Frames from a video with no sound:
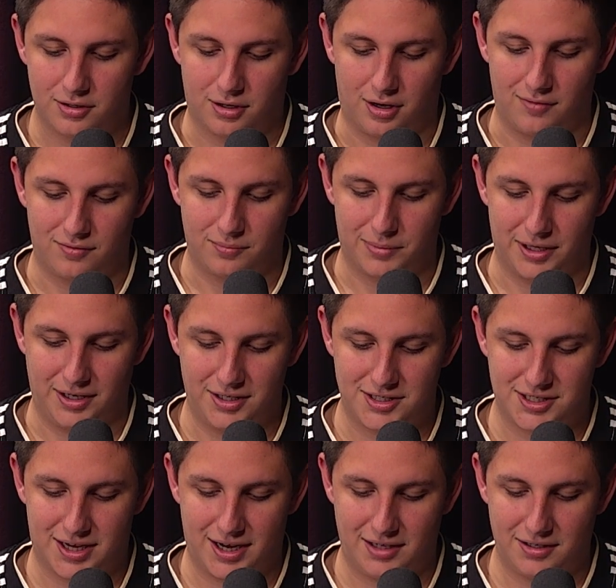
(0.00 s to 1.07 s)
I've been
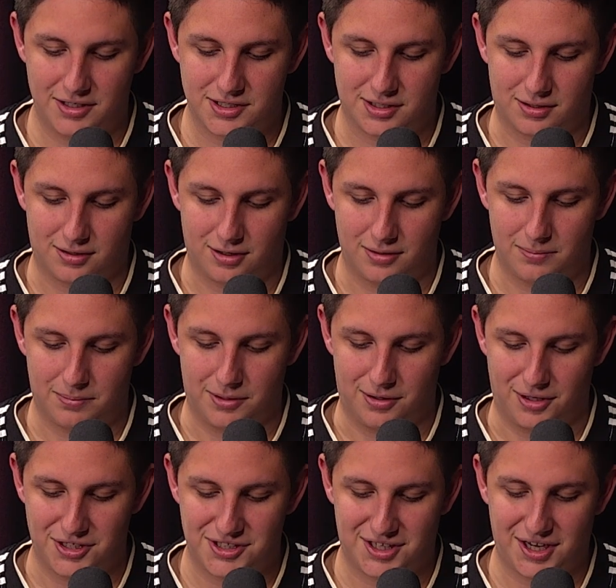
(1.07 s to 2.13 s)
saying this a lot, but
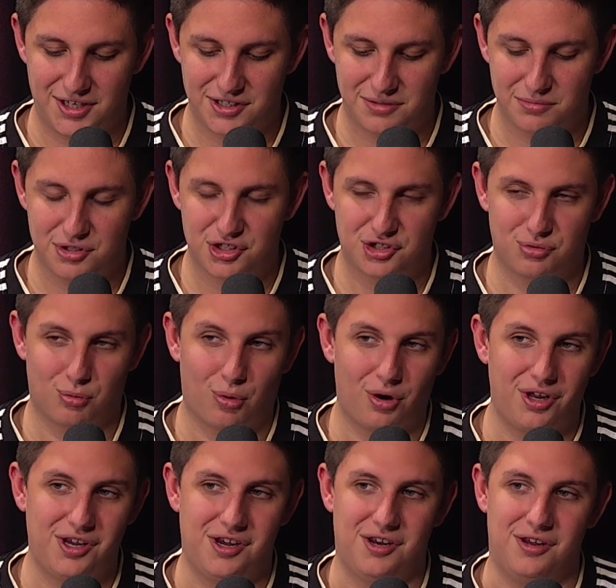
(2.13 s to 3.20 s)
I see some
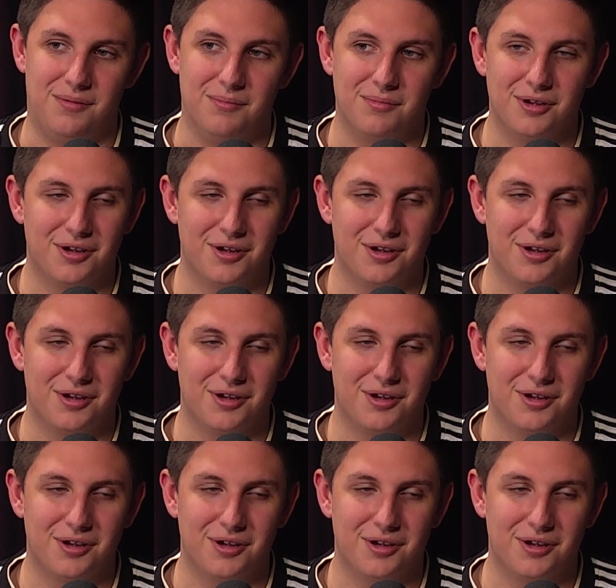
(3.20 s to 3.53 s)
Swanee in him.